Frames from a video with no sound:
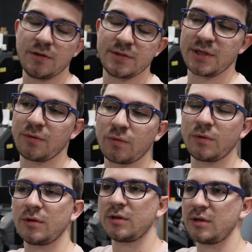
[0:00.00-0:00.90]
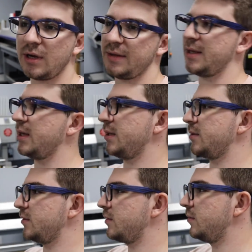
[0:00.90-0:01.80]
using a ruler, and
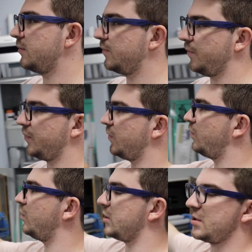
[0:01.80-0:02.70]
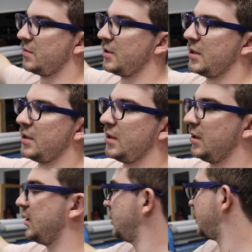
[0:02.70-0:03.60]
then once we
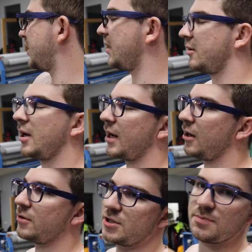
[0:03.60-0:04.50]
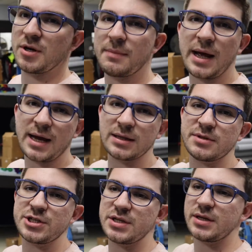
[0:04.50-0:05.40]
get that all cut out, just put it back on the
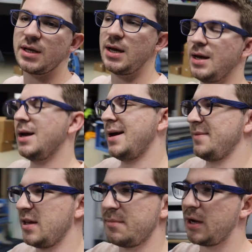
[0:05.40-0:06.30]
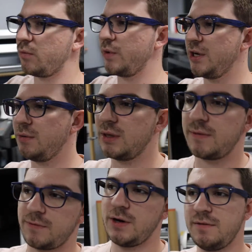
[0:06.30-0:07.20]
machine. I'm thinking about redoing the
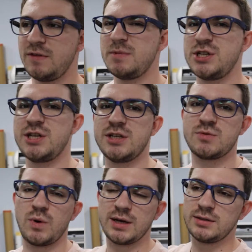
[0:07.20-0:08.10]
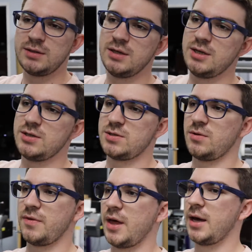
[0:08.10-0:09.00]
front of the machine as well, so
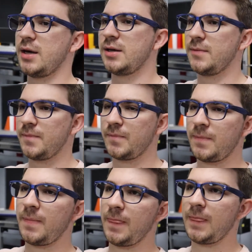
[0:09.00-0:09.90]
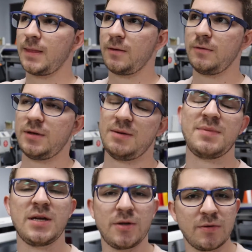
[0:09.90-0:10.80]
that can
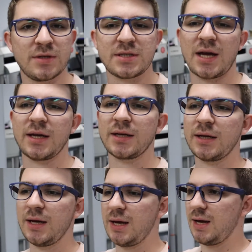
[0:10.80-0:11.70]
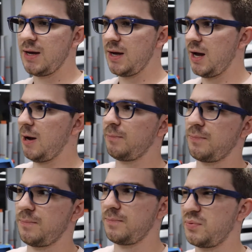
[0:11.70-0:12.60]
be a new design. I'll
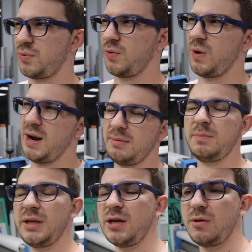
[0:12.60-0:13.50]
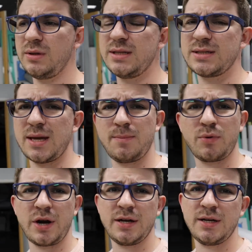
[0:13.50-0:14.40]
probably go with the same
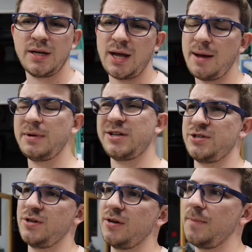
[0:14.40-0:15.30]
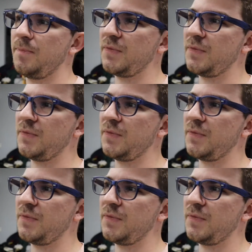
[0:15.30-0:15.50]
branding. I'm not sure.